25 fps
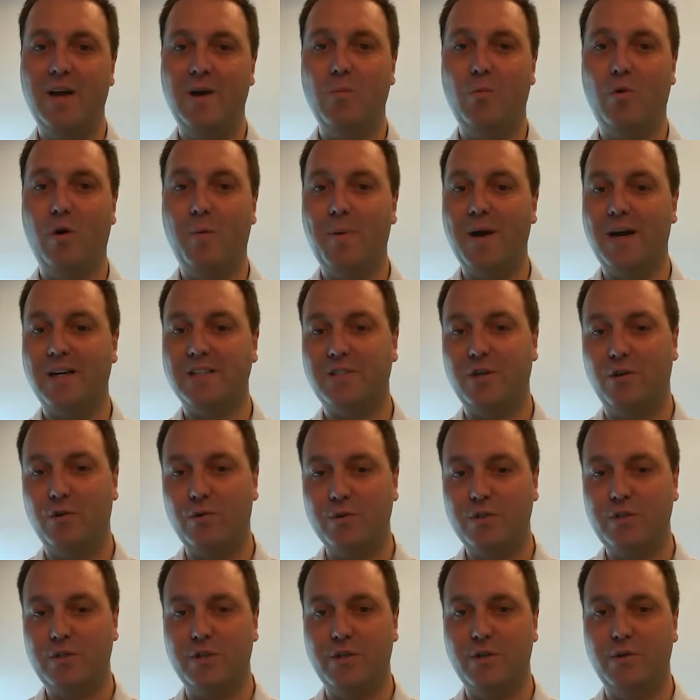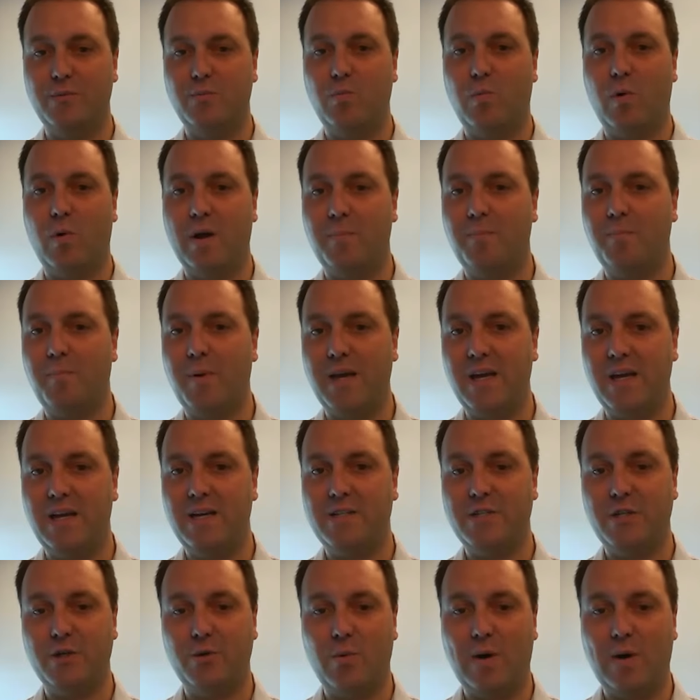We're about to launch a one B,
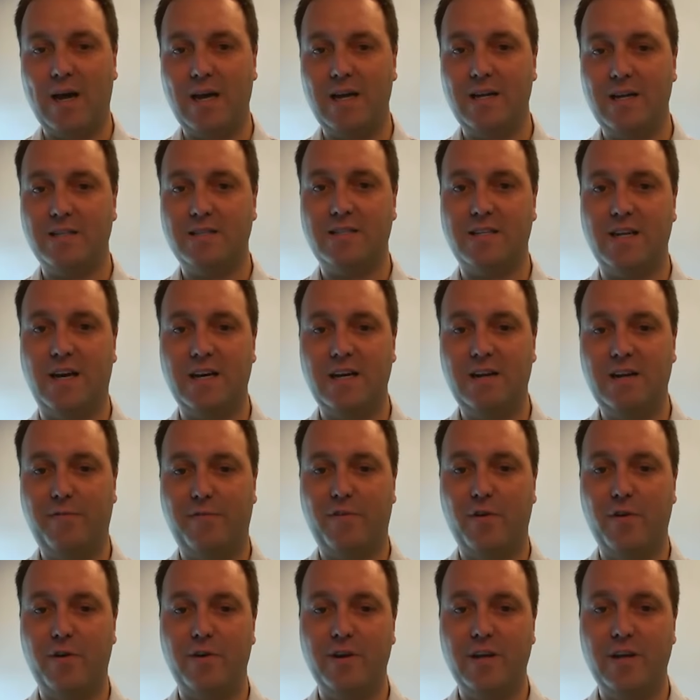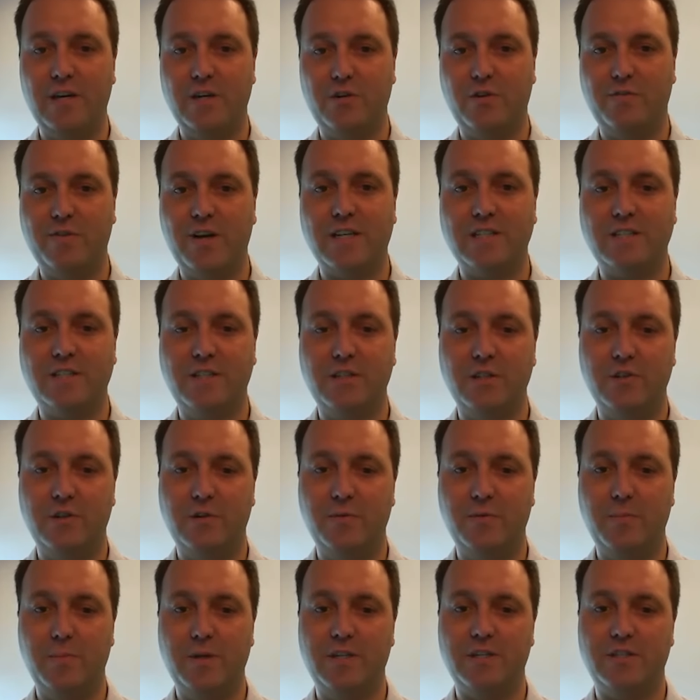two A study for intravascular
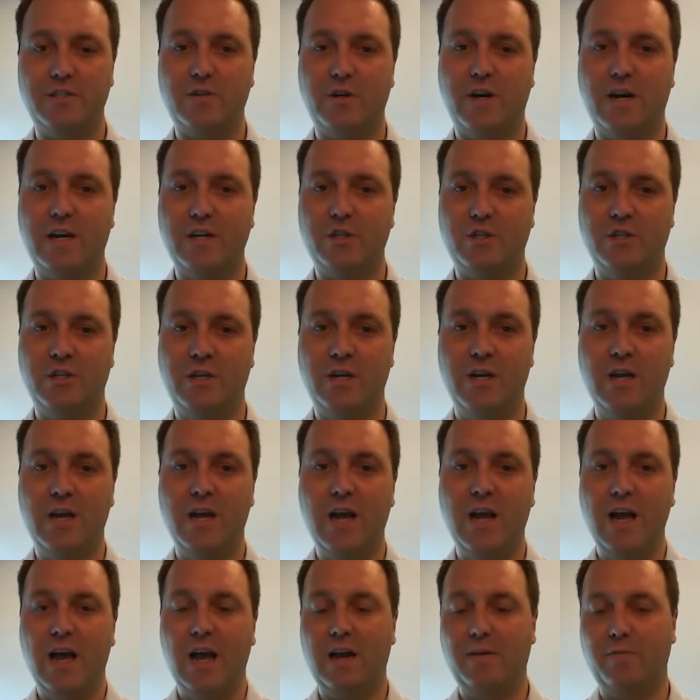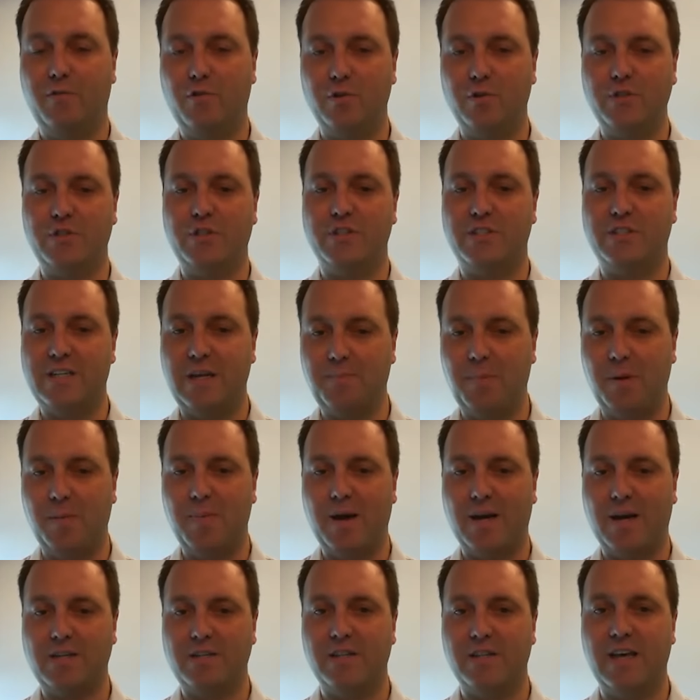administration. And of course, just stepping
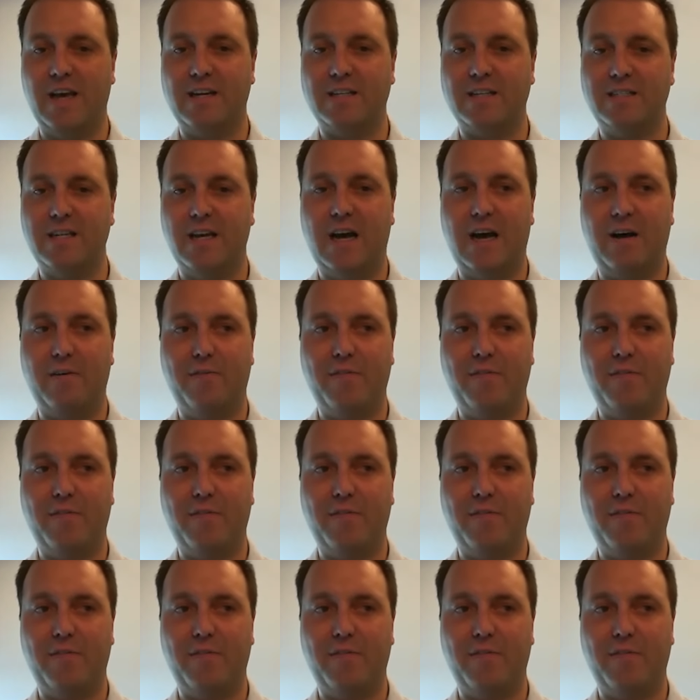back to that uh,